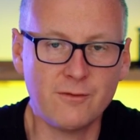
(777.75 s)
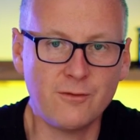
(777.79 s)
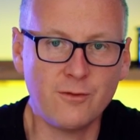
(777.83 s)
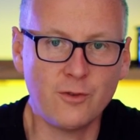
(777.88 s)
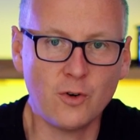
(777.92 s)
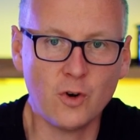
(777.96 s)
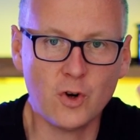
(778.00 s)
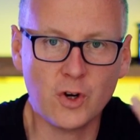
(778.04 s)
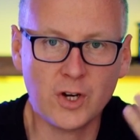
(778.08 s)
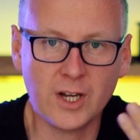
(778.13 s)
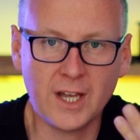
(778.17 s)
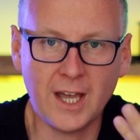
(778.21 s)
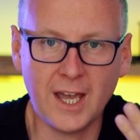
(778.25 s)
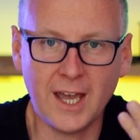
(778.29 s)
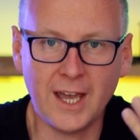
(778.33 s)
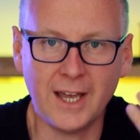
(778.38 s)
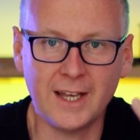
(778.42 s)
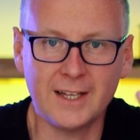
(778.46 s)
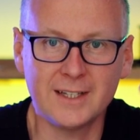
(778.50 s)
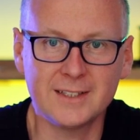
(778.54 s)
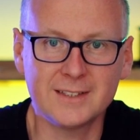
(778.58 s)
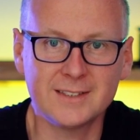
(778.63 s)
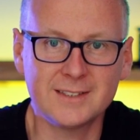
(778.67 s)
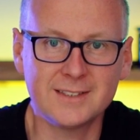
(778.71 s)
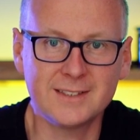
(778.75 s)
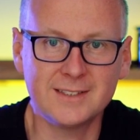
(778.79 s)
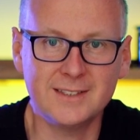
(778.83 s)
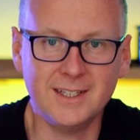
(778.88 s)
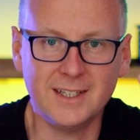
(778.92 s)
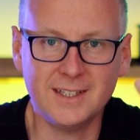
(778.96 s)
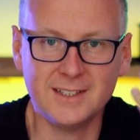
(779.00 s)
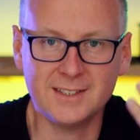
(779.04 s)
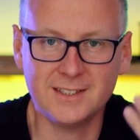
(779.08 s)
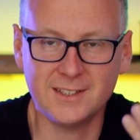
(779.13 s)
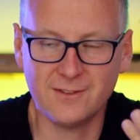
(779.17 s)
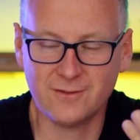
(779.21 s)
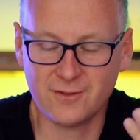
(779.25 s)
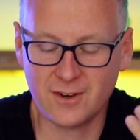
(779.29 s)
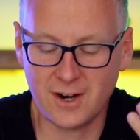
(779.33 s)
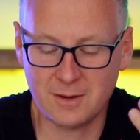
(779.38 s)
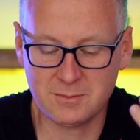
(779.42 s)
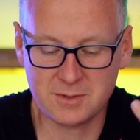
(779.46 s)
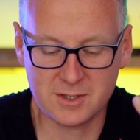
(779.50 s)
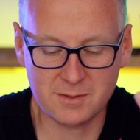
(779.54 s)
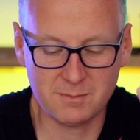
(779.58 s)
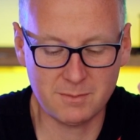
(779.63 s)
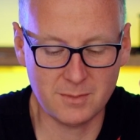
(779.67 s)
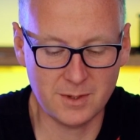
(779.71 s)
4K, 60
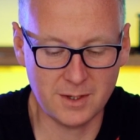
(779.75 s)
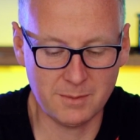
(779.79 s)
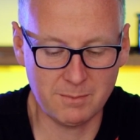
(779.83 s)
frames